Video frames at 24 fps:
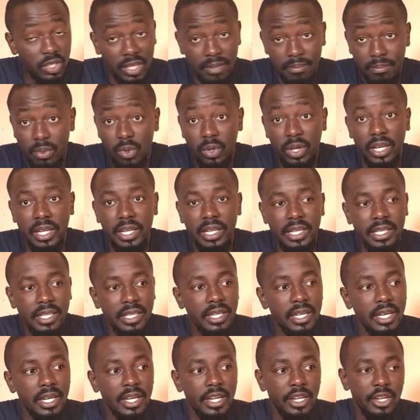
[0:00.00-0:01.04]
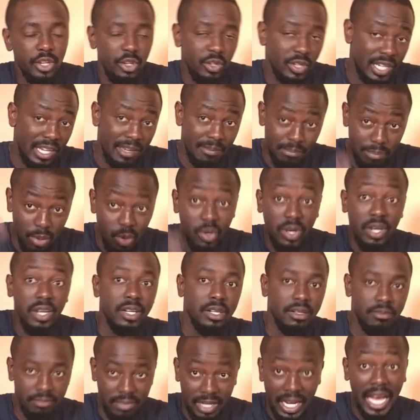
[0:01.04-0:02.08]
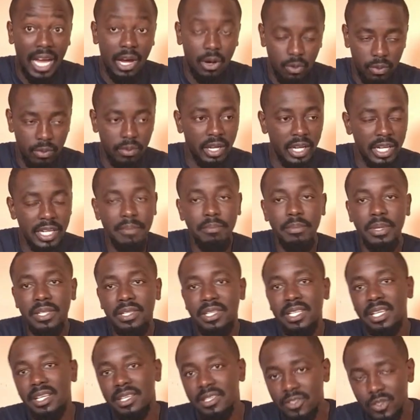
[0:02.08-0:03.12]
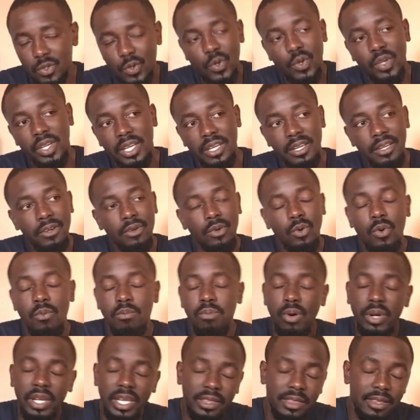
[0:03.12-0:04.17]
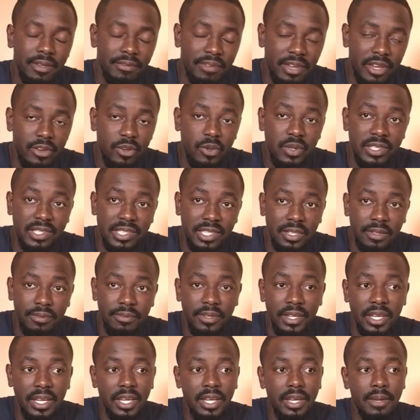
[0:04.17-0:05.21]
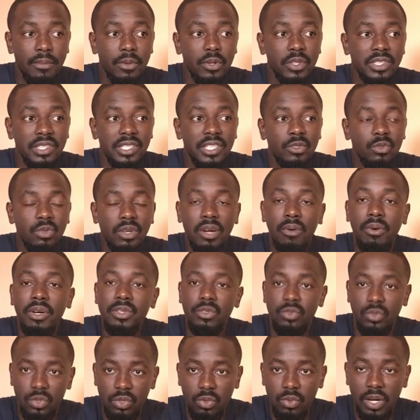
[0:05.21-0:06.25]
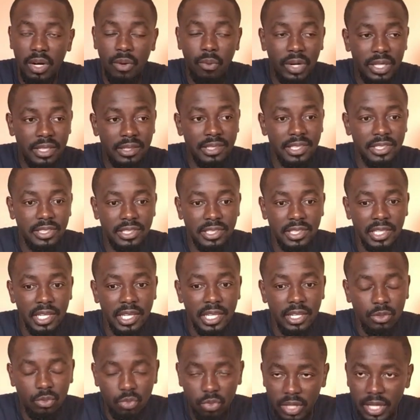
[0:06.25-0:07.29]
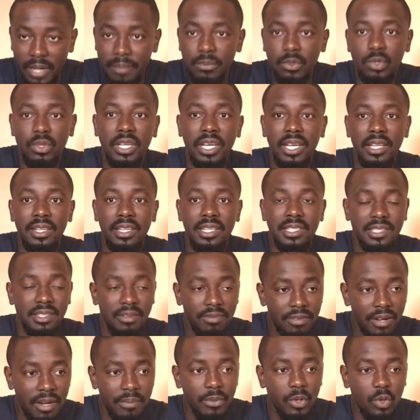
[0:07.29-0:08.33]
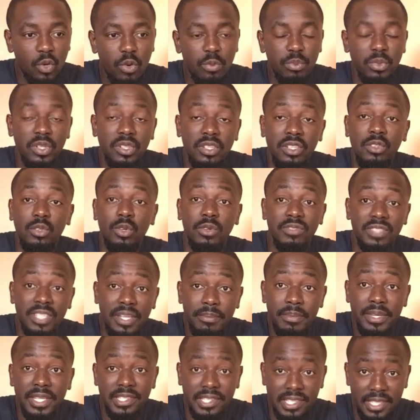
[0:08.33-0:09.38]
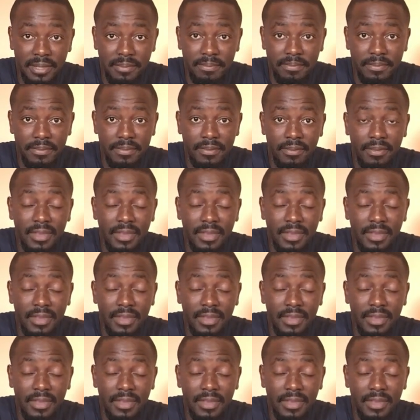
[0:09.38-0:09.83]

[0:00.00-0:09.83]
You can book early. You can book now early bird tickets or you can go book at the venue itself because that's what I want to do. I want us to come together as the farming community of Zambezi